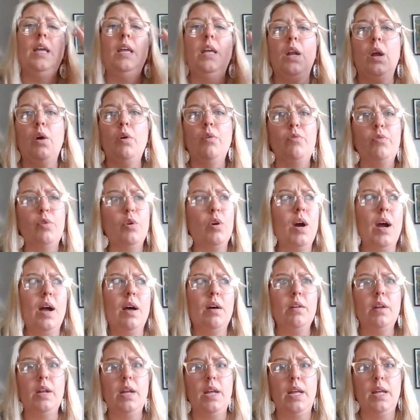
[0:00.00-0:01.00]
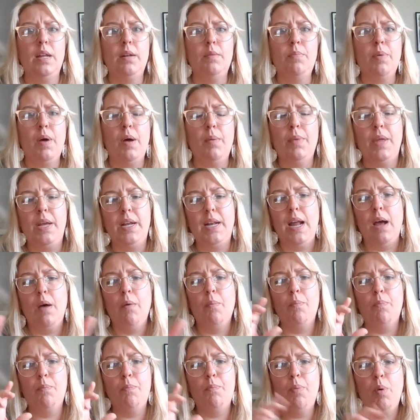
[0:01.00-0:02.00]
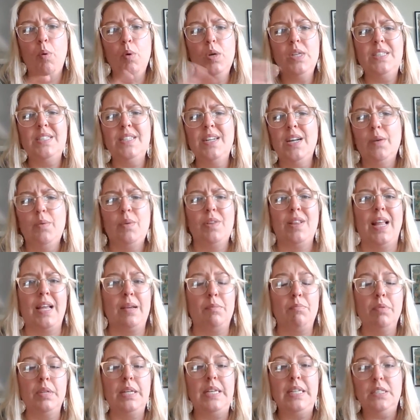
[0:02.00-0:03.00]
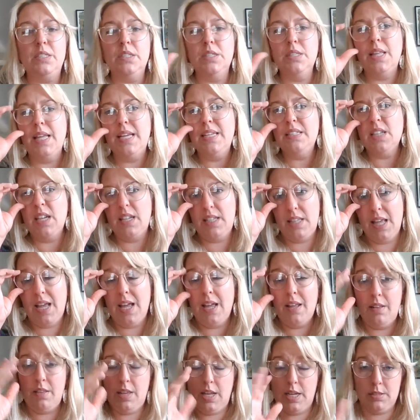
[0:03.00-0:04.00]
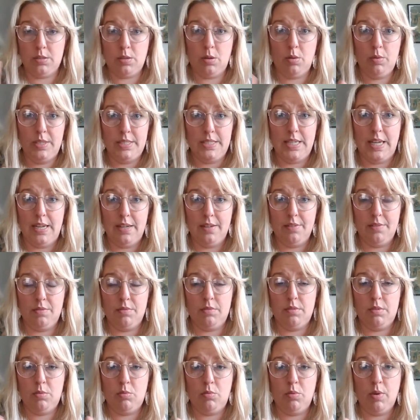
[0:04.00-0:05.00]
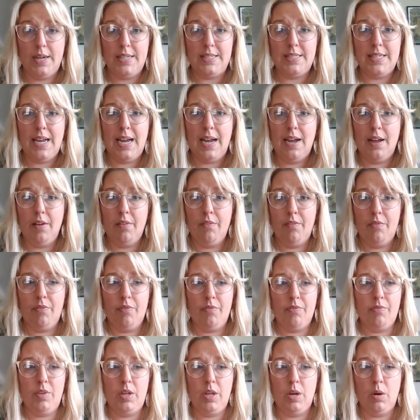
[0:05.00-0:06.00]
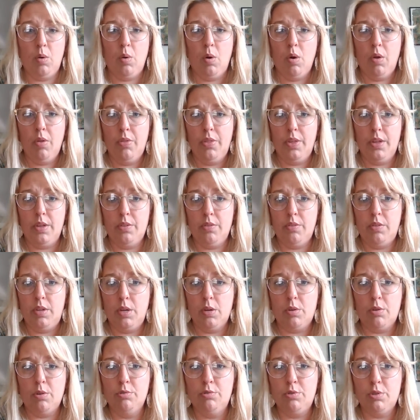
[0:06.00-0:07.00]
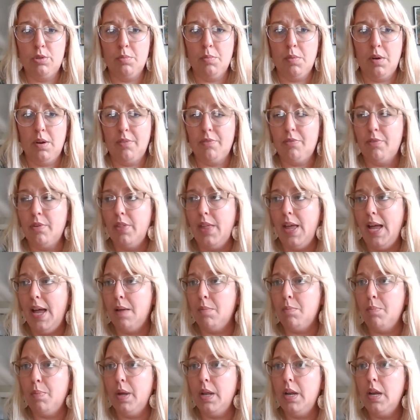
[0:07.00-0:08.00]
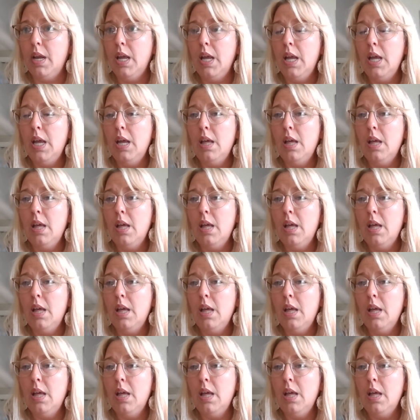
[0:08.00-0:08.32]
If you're out in public now, poisoning with bleach and things like that, that's always great to have, all the accoutrement for that. But